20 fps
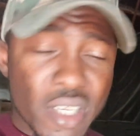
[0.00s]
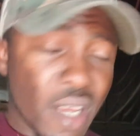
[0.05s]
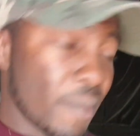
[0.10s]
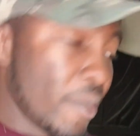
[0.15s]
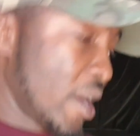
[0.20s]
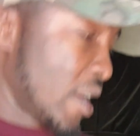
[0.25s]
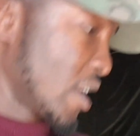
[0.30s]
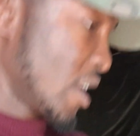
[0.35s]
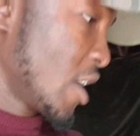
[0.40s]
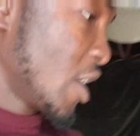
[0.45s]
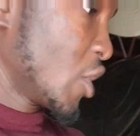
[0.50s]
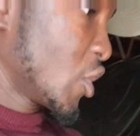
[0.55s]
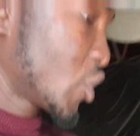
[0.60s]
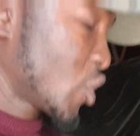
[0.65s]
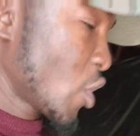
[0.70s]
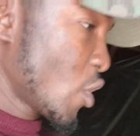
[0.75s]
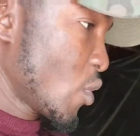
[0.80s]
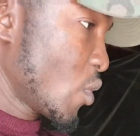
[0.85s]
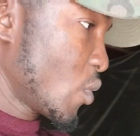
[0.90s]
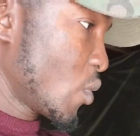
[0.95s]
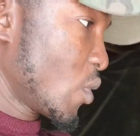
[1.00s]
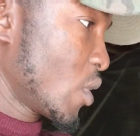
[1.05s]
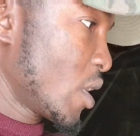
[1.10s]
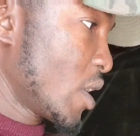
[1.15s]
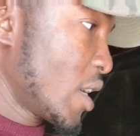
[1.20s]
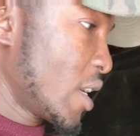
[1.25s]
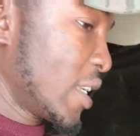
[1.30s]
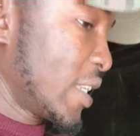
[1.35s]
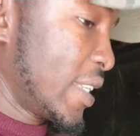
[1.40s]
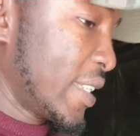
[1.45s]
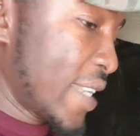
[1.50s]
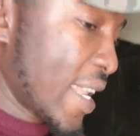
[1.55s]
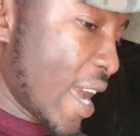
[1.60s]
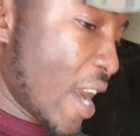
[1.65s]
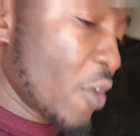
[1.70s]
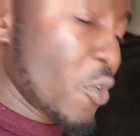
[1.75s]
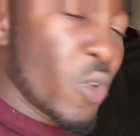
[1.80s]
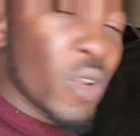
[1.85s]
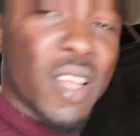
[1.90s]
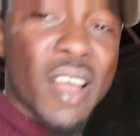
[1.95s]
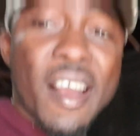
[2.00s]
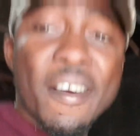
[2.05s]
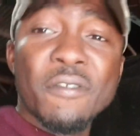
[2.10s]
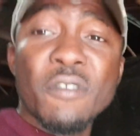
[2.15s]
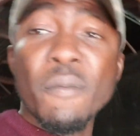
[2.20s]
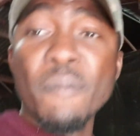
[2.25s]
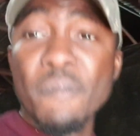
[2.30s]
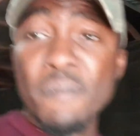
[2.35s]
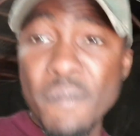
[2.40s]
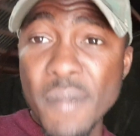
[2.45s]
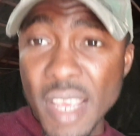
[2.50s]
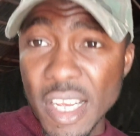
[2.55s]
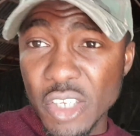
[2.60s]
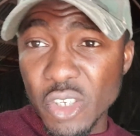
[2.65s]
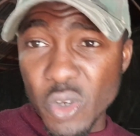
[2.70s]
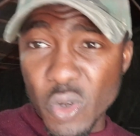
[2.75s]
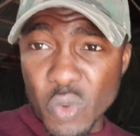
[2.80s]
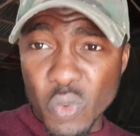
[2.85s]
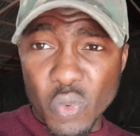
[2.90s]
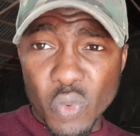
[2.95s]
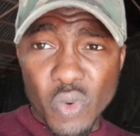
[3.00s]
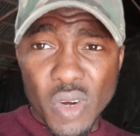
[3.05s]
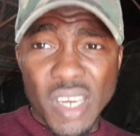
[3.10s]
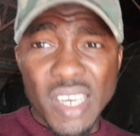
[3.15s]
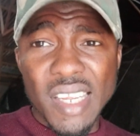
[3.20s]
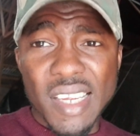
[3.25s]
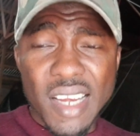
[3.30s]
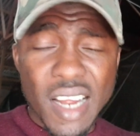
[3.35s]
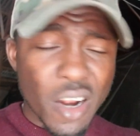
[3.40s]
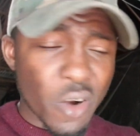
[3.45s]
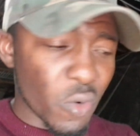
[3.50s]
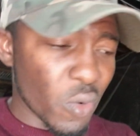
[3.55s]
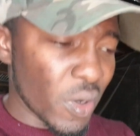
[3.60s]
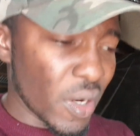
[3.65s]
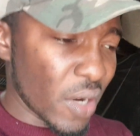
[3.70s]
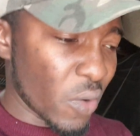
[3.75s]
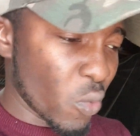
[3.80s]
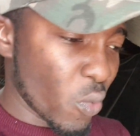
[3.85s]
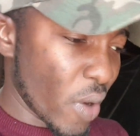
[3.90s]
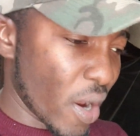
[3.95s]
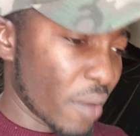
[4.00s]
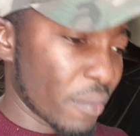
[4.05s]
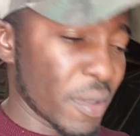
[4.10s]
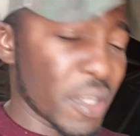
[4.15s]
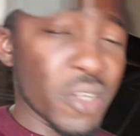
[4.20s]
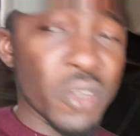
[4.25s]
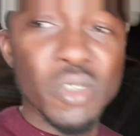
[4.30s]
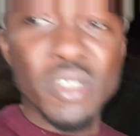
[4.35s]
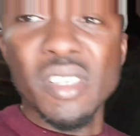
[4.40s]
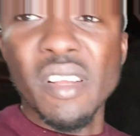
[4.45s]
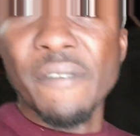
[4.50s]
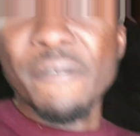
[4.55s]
I mean. So now you'll have to make sure you really calculate well, because the